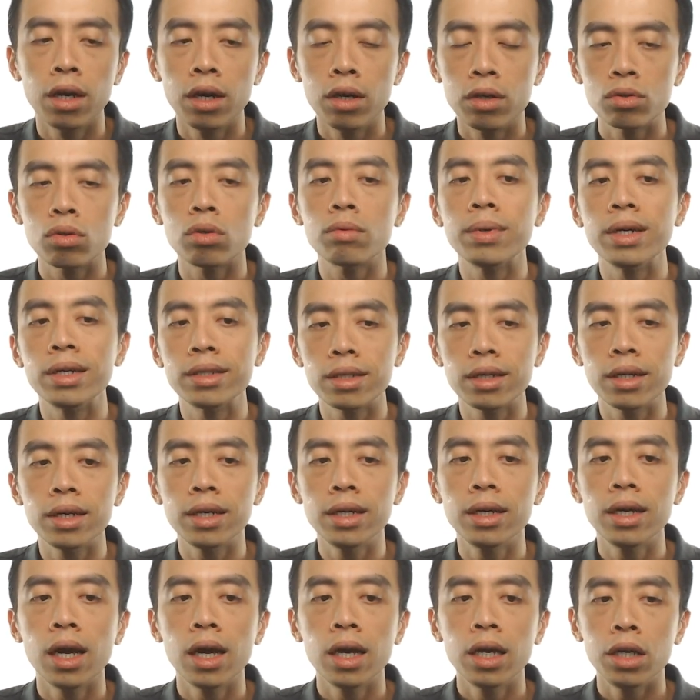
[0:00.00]
So
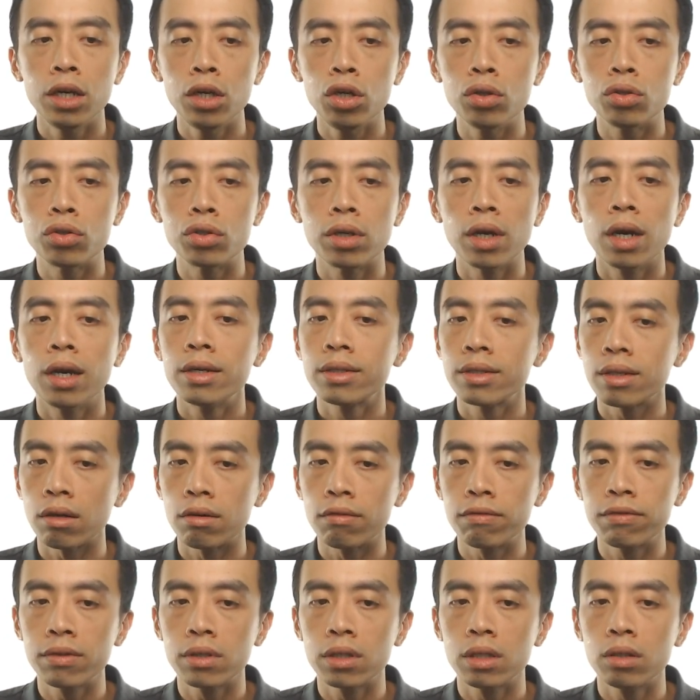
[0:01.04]
basically, each
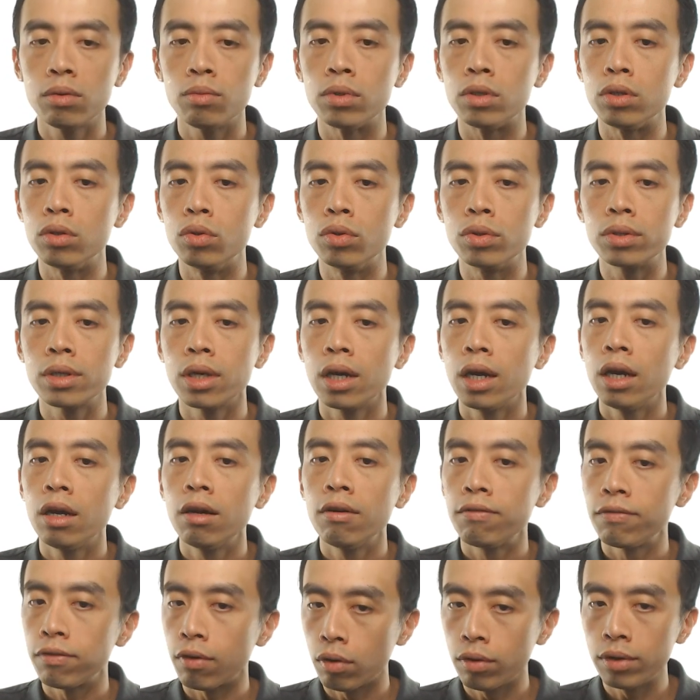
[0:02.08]
sulfur will lose
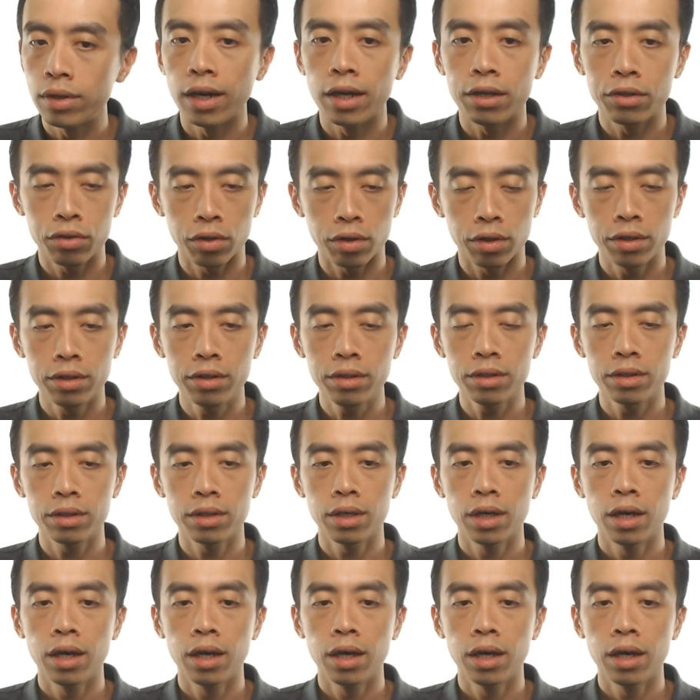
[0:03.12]
4 electrons.